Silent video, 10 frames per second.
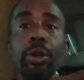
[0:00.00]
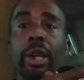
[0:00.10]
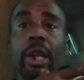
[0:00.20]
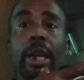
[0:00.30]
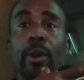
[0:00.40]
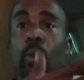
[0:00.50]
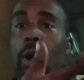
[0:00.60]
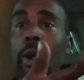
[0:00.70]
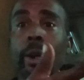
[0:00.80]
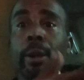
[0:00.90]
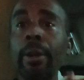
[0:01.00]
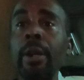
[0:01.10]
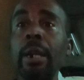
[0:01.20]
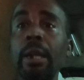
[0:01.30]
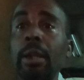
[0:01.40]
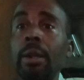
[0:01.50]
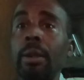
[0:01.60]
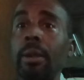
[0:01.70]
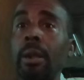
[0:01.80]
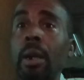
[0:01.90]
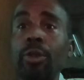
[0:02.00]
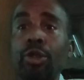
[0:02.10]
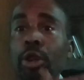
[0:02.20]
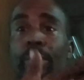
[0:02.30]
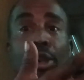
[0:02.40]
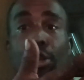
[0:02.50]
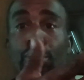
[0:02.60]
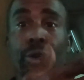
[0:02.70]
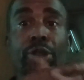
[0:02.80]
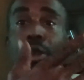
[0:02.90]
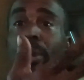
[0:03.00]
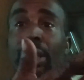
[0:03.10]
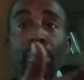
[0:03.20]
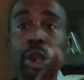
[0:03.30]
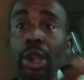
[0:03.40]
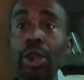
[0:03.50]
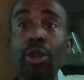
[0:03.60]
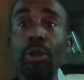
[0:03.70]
can get water, something to drink, something to eat.